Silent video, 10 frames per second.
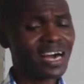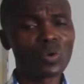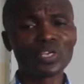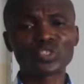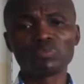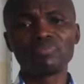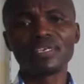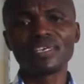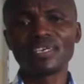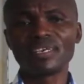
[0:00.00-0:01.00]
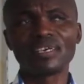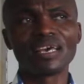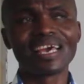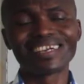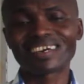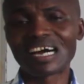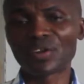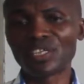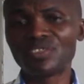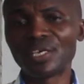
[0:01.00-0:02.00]
we should be
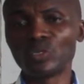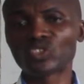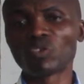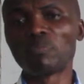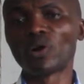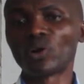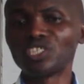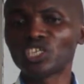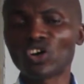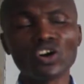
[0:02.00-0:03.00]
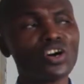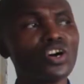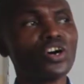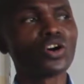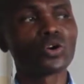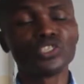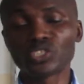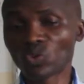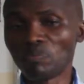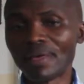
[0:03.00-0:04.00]
encouraging the use of biological
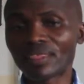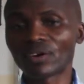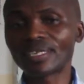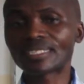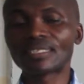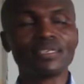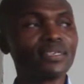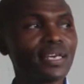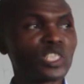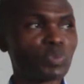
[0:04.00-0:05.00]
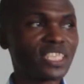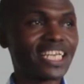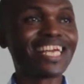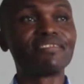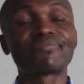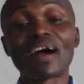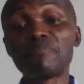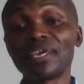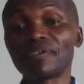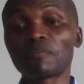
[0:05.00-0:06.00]
control methods, especially in
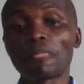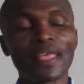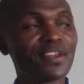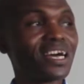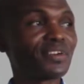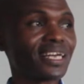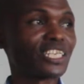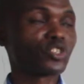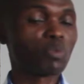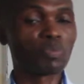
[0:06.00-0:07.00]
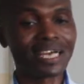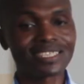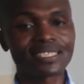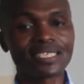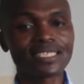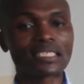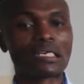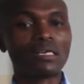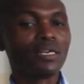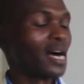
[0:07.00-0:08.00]
farming, in agricultural practices,
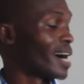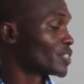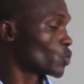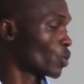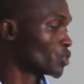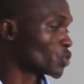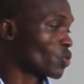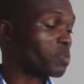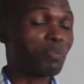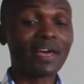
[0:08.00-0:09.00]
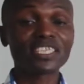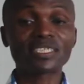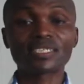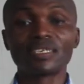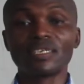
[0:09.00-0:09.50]
to control pests,